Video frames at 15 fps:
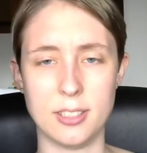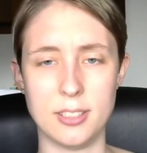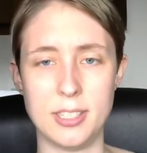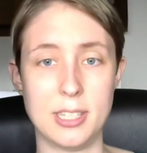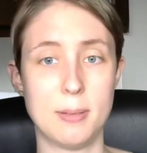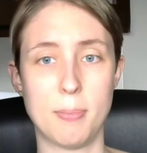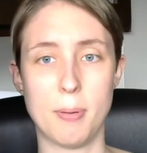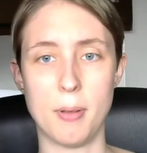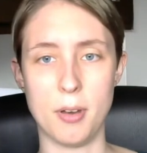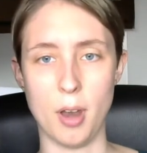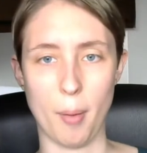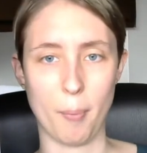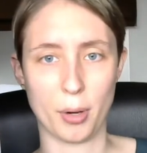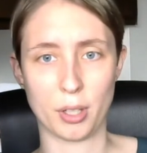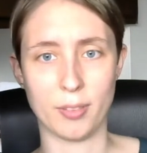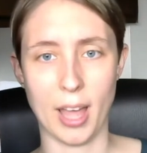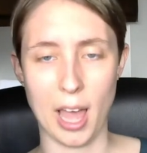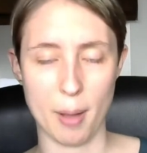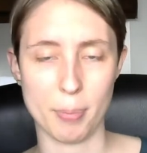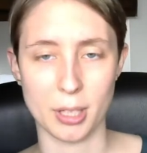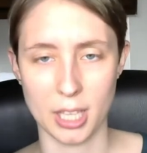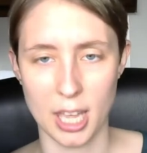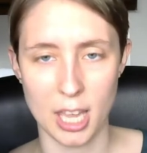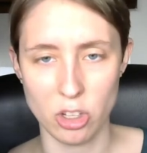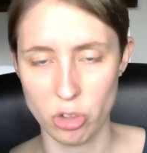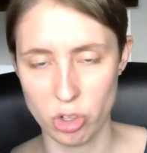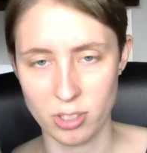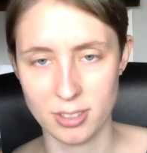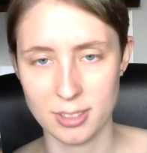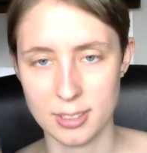deep number of
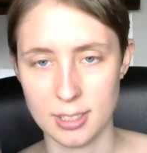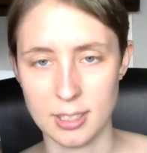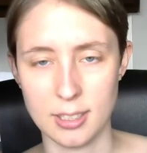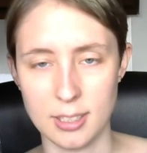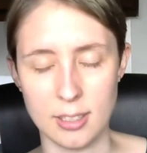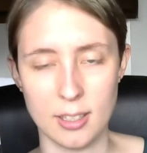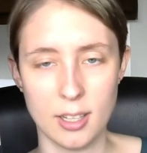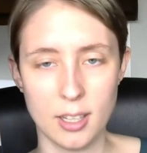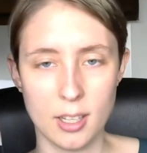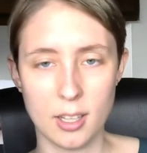applications in